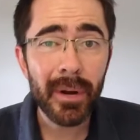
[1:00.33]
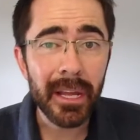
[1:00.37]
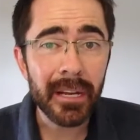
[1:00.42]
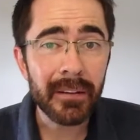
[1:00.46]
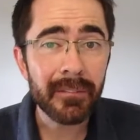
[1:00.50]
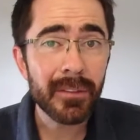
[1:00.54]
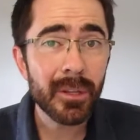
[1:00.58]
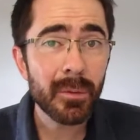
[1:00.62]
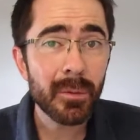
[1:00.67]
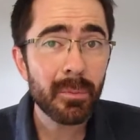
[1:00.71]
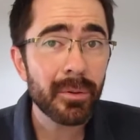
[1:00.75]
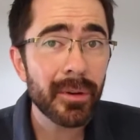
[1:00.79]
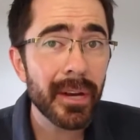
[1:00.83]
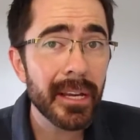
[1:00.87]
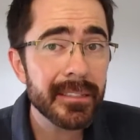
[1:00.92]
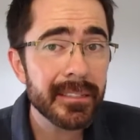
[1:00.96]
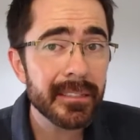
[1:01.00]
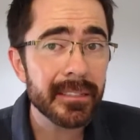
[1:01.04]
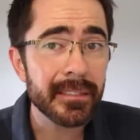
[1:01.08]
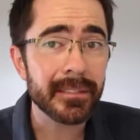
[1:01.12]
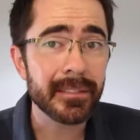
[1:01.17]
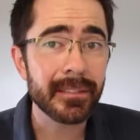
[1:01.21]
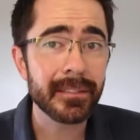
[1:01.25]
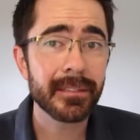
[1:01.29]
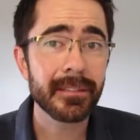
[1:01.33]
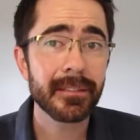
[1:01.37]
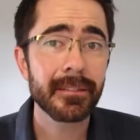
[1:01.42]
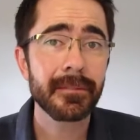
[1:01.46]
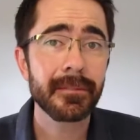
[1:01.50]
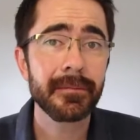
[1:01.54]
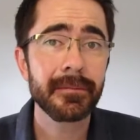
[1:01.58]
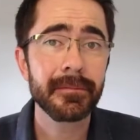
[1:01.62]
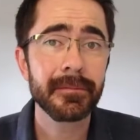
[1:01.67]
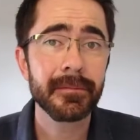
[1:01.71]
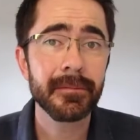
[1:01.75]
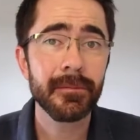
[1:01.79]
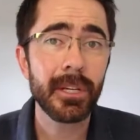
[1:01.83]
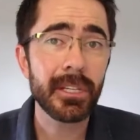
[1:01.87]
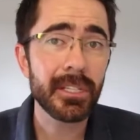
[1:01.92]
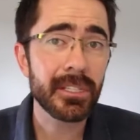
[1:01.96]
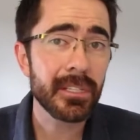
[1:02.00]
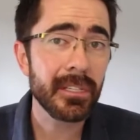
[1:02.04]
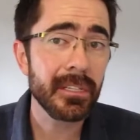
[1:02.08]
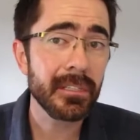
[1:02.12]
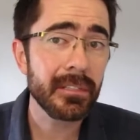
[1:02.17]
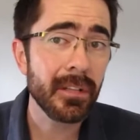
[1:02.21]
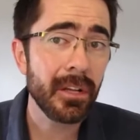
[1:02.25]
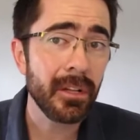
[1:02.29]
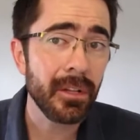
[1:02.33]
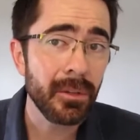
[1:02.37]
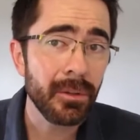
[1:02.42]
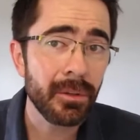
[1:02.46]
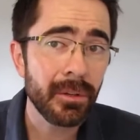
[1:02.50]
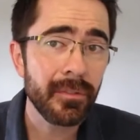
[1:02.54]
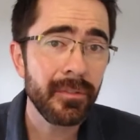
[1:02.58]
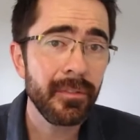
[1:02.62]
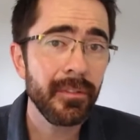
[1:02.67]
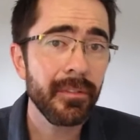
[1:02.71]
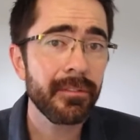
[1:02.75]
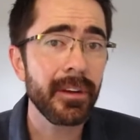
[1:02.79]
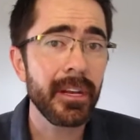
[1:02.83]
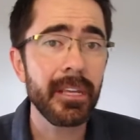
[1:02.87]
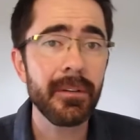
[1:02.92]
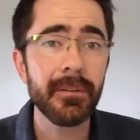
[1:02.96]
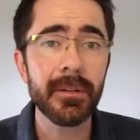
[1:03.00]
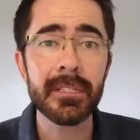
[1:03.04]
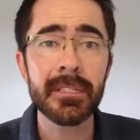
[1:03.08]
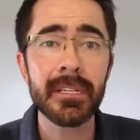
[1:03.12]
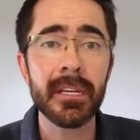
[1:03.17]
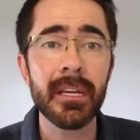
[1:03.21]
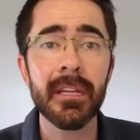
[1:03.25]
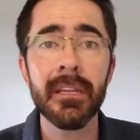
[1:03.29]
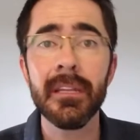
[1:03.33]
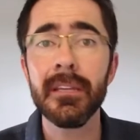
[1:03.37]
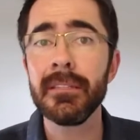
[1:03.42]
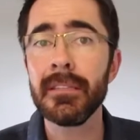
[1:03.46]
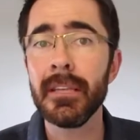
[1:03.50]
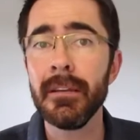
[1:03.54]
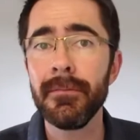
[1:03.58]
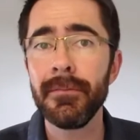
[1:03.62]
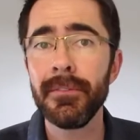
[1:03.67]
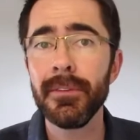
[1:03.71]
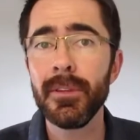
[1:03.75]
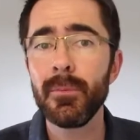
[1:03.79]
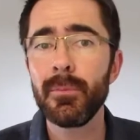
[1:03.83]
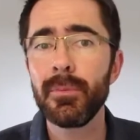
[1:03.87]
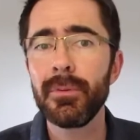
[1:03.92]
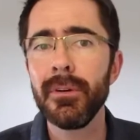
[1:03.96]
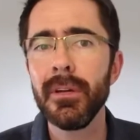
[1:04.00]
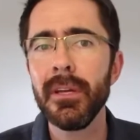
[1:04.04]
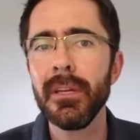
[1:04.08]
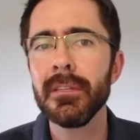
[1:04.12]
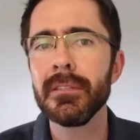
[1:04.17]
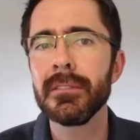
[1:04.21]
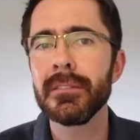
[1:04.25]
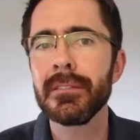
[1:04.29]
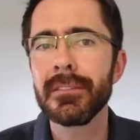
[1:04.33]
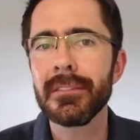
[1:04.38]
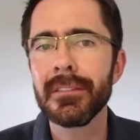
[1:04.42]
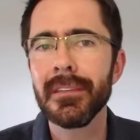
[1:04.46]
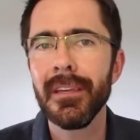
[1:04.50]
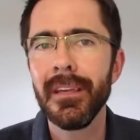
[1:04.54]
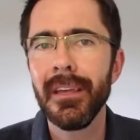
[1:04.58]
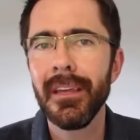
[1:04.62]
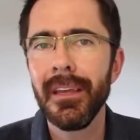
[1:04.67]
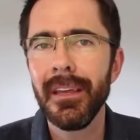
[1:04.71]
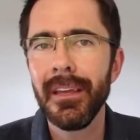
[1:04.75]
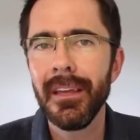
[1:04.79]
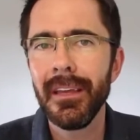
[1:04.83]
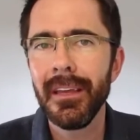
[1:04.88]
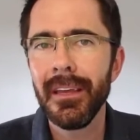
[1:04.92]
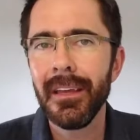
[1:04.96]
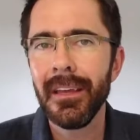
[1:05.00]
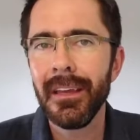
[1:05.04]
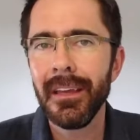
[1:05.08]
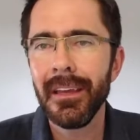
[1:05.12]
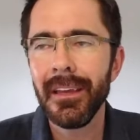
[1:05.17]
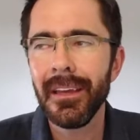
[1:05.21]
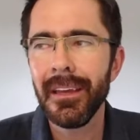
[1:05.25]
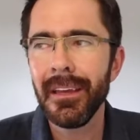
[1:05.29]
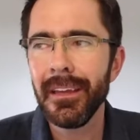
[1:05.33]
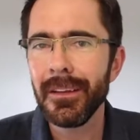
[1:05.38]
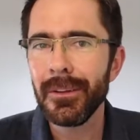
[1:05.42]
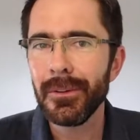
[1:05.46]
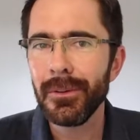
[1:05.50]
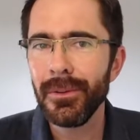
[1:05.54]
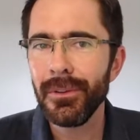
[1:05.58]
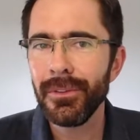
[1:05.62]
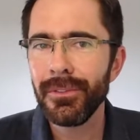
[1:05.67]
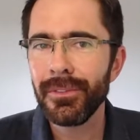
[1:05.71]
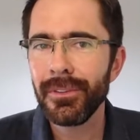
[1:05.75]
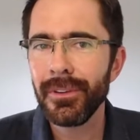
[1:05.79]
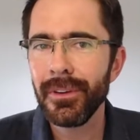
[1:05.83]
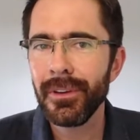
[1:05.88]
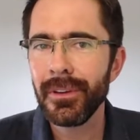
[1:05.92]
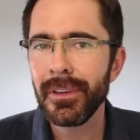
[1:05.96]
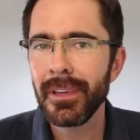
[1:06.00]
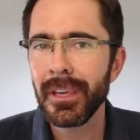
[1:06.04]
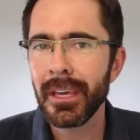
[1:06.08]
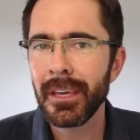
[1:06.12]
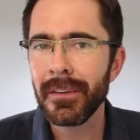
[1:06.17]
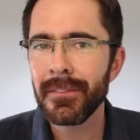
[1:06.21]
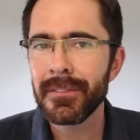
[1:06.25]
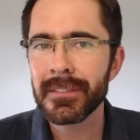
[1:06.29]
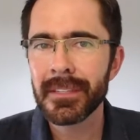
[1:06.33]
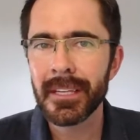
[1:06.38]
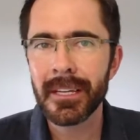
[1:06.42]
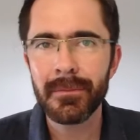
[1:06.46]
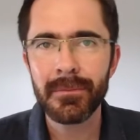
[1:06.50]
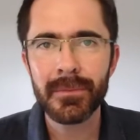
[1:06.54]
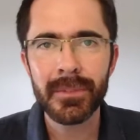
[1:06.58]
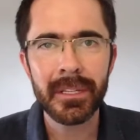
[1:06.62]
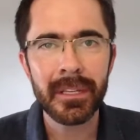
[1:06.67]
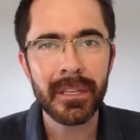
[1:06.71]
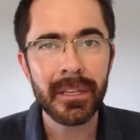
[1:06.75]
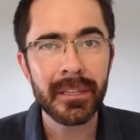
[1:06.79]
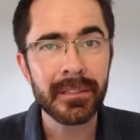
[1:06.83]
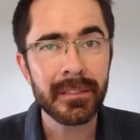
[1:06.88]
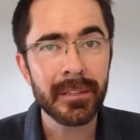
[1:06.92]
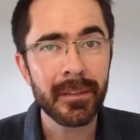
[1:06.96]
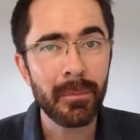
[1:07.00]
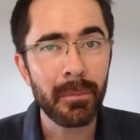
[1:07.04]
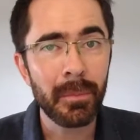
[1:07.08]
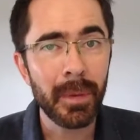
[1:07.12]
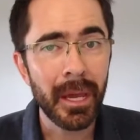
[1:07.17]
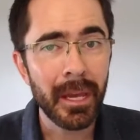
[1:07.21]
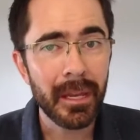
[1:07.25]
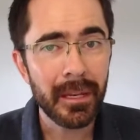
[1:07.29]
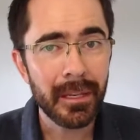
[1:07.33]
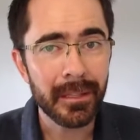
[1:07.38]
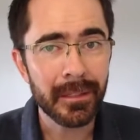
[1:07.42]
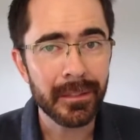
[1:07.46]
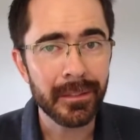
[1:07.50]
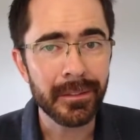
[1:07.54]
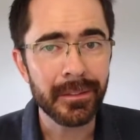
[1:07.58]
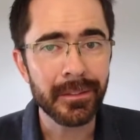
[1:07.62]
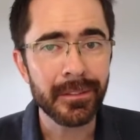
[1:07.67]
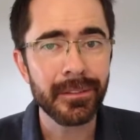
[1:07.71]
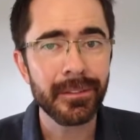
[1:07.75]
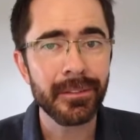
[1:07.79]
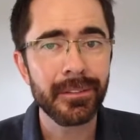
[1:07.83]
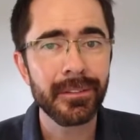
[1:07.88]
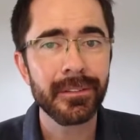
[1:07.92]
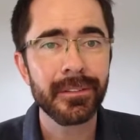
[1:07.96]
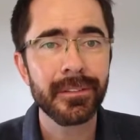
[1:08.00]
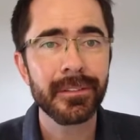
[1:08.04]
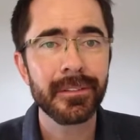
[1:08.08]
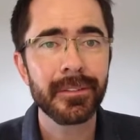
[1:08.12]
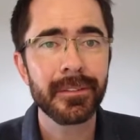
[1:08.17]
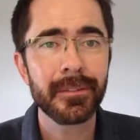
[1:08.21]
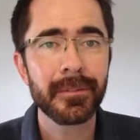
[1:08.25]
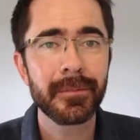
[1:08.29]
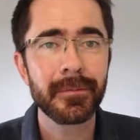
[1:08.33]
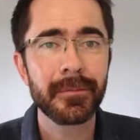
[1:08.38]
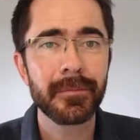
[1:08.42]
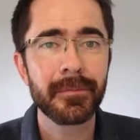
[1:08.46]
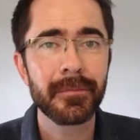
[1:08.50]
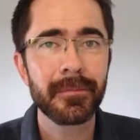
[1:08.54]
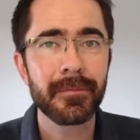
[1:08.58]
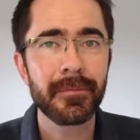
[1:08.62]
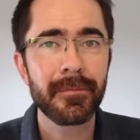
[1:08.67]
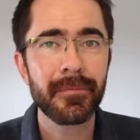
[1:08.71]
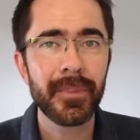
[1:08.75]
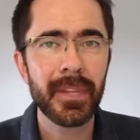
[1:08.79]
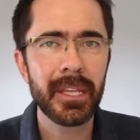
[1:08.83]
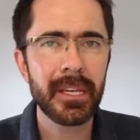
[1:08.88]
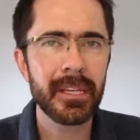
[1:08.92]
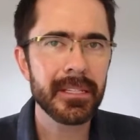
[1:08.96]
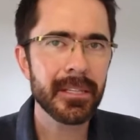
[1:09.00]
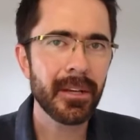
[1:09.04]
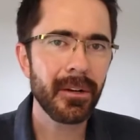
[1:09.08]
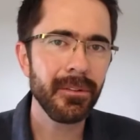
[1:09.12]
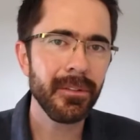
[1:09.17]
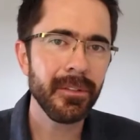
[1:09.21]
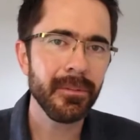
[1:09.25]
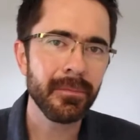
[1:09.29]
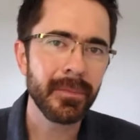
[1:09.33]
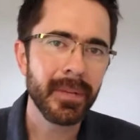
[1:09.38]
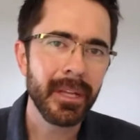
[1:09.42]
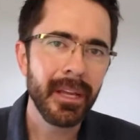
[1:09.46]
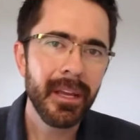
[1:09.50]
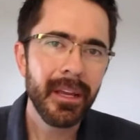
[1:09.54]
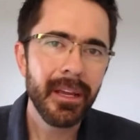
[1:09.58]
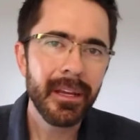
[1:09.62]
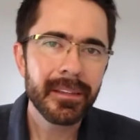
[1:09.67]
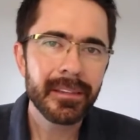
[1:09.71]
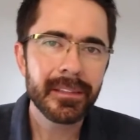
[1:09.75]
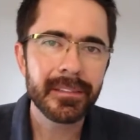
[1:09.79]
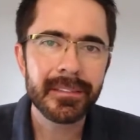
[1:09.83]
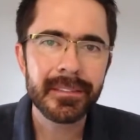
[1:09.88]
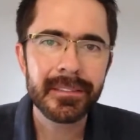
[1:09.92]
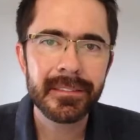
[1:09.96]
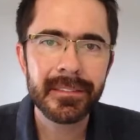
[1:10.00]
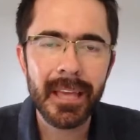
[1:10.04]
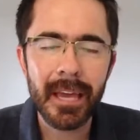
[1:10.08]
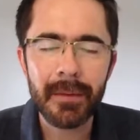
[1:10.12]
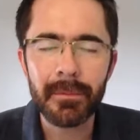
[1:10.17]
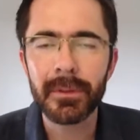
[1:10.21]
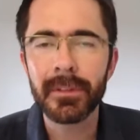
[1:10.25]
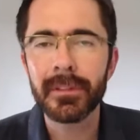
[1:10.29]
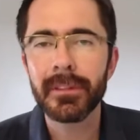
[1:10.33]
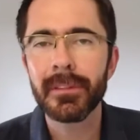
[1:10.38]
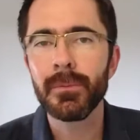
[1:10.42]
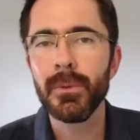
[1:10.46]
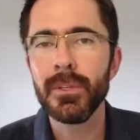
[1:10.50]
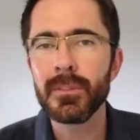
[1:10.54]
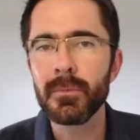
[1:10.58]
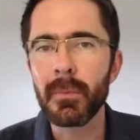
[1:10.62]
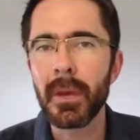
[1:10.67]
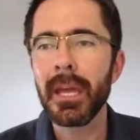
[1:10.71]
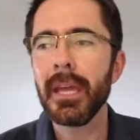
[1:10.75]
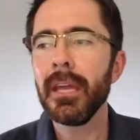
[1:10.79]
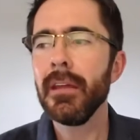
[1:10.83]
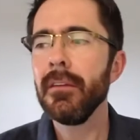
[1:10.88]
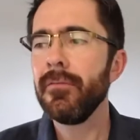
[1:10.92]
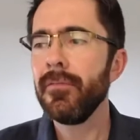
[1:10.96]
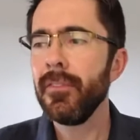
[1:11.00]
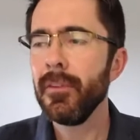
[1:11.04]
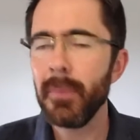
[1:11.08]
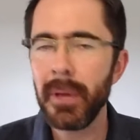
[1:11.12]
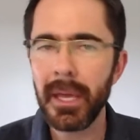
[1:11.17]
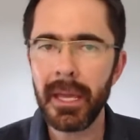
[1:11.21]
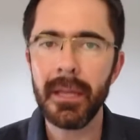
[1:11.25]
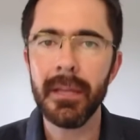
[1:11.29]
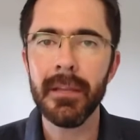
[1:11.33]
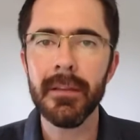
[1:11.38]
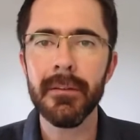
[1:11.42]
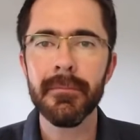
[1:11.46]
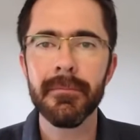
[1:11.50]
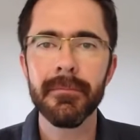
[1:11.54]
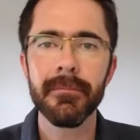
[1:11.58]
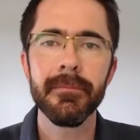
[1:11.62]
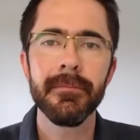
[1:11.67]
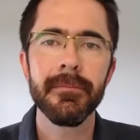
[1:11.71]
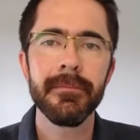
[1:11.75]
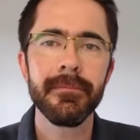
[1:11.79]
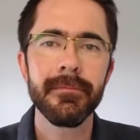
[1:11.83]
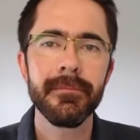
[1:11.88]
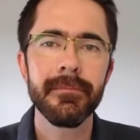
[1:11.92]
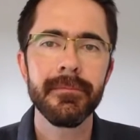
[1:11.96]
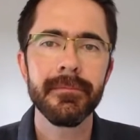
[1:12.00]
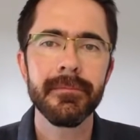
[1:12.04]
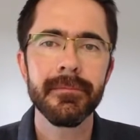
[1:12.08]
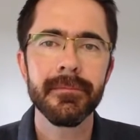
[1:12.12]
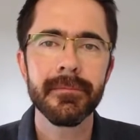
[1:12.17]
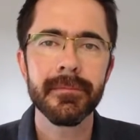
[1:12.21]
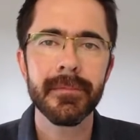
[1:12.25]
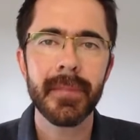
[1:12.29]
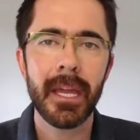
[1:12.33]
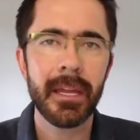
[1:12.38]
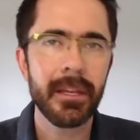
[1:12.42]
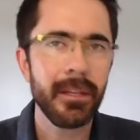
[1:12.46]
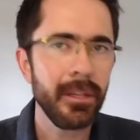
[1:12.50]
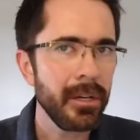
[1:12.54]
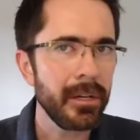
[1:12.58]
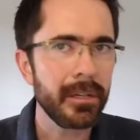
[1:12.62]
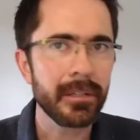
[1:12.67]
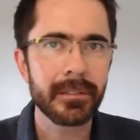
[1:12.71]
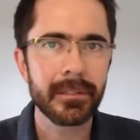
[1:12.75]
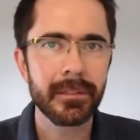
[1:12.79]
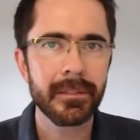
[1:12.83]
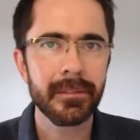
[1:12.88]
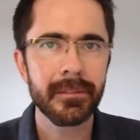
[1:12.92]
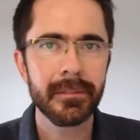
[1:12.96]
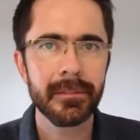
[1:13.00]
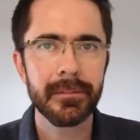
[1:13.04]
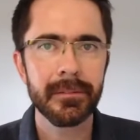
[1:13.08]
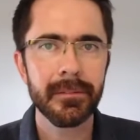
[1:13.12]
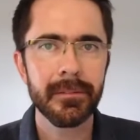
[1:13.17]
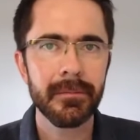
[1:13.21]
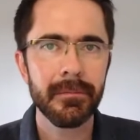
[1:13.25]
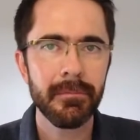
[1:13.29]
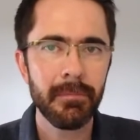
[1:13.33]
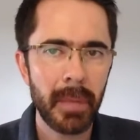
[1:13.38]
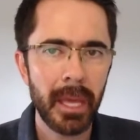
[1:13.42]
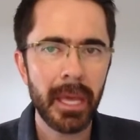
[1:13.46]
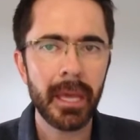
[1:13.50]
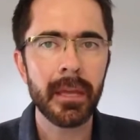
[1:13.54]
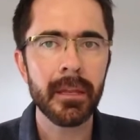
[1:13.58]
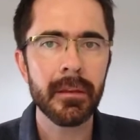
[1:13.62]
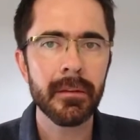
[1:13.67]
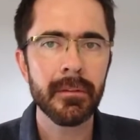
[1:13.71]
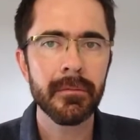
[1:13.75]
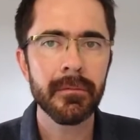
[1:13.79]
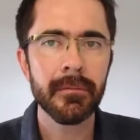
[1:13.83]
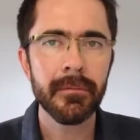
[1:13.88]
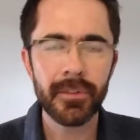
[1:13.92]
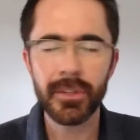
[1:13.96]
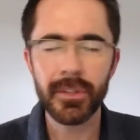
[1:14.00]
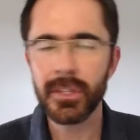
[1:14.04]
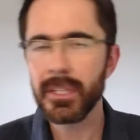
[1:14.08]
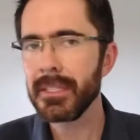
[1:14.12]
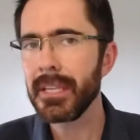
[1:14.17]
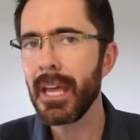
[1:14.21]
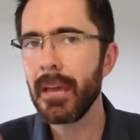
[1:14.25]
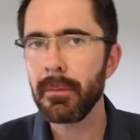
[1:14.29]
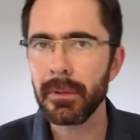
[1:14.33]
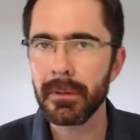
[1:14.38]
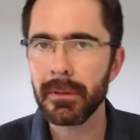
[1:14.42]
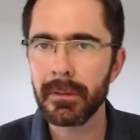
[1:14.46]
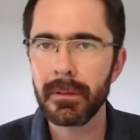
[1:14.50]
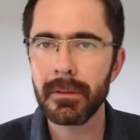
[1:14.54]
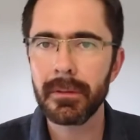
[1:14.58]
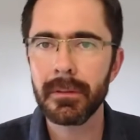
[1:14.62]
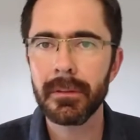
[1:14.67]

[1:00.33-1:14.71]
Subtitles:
of the presence, which is not lawful for anyone to eat except for the priests, and also gave some to his companions." Then he told them, "The Sabbath was made for man, and not man for the Sabbath.